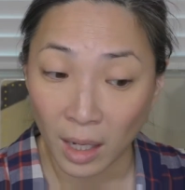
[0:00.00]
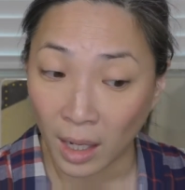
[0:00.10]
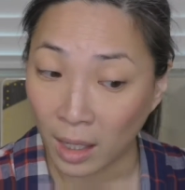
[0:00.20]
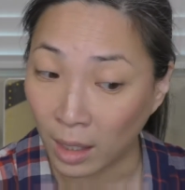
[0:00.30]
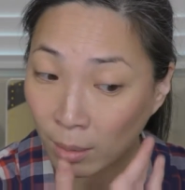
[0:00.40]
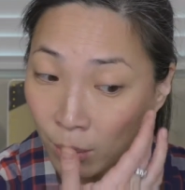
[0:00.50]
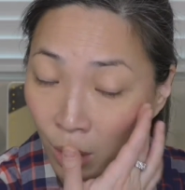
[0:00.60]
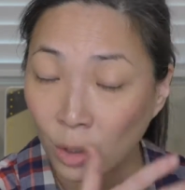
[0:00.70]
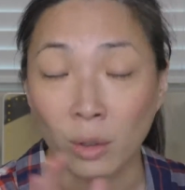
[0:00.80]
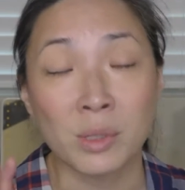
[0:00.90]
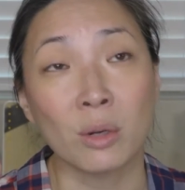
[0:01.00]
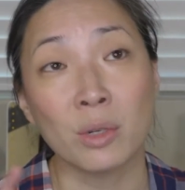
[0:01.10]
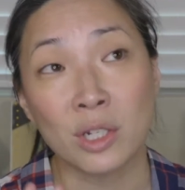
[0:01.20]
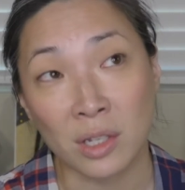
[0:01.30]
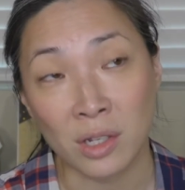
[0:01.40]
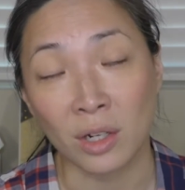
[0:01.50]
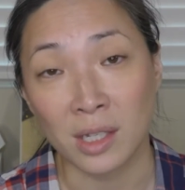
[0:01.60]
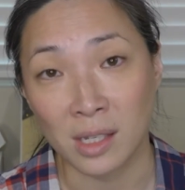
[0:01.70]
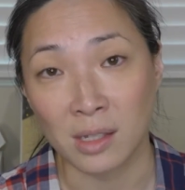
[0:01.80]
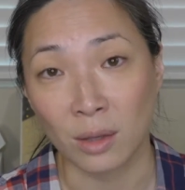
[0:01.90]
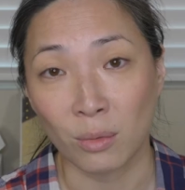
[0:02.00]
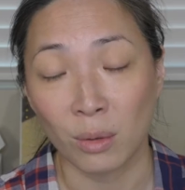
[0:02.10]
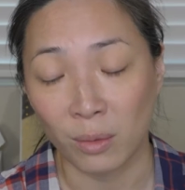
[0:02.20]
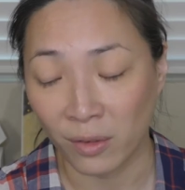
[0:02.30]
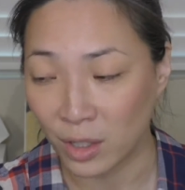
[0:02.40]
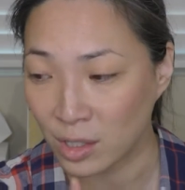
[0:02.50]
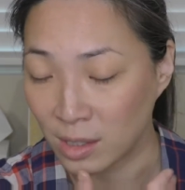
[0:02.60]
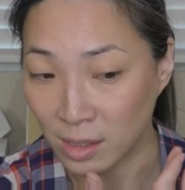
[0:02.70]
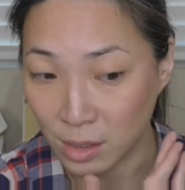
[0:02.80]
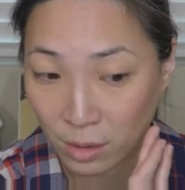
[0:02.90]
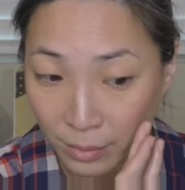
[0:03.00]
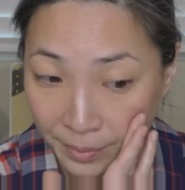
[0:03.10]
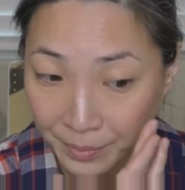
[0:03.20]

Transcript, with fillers: Oh no, I'm sorry, we just started season 3. We finished season 2.